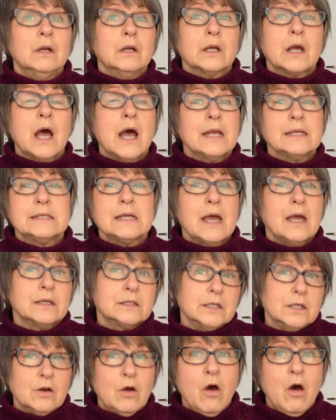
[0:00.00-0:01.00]
contact
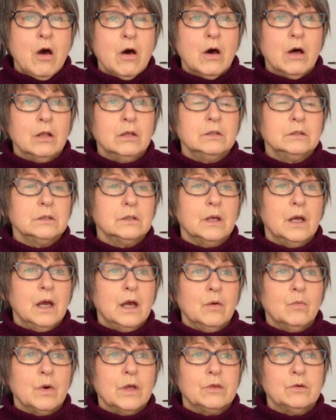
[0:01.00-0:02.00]
at all,
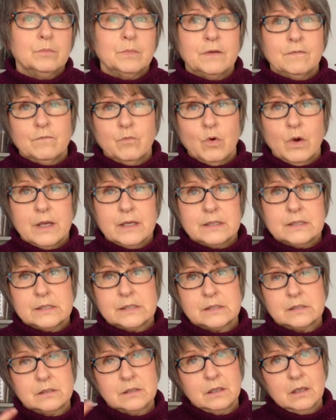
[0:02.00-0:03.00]
whether it be
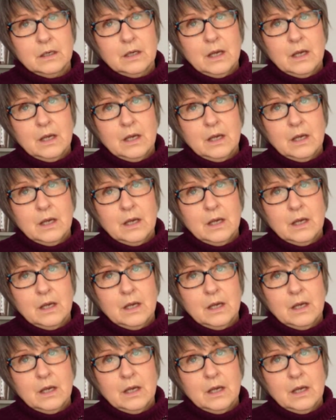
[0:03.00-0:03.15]
voice,